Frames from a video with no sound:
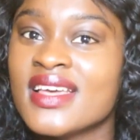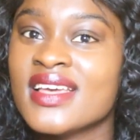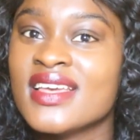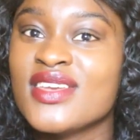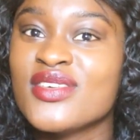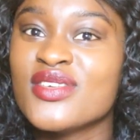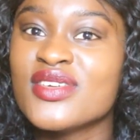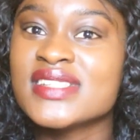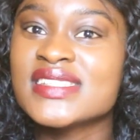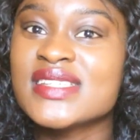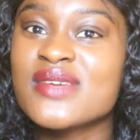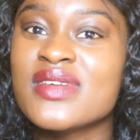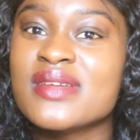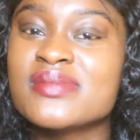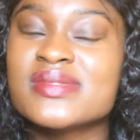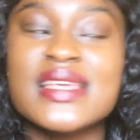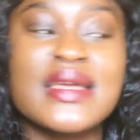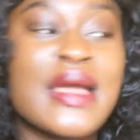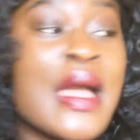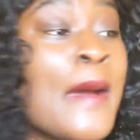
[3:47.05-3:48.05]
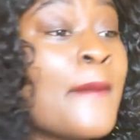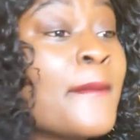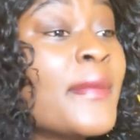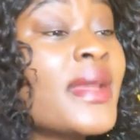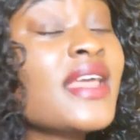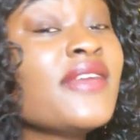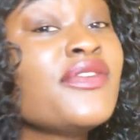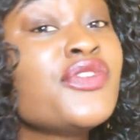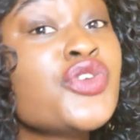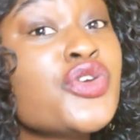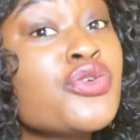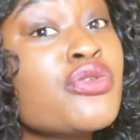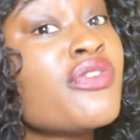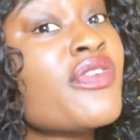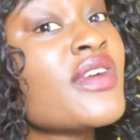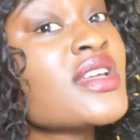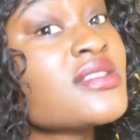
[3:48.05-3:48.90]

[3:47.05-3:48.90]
You understand what I'm saying? But if you refer